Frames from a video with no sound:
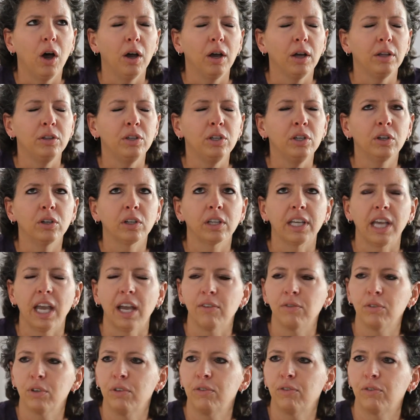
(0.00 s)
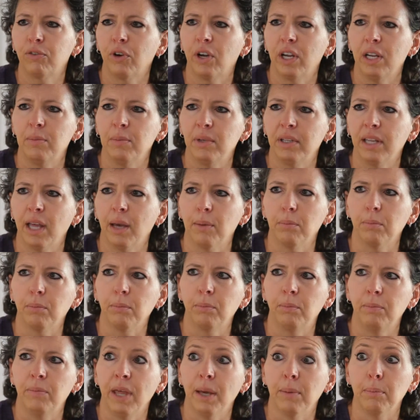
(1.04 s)
nearly every frame in that
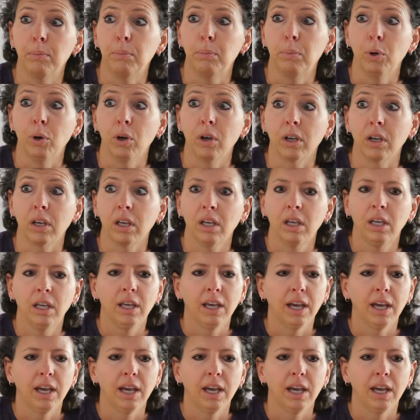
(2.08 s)
book,